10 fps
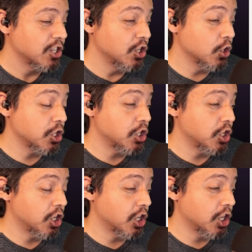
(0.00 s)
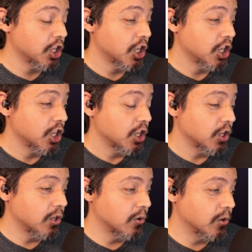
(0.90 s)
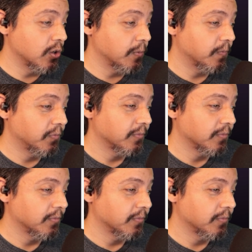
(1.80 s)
You can, I don't know.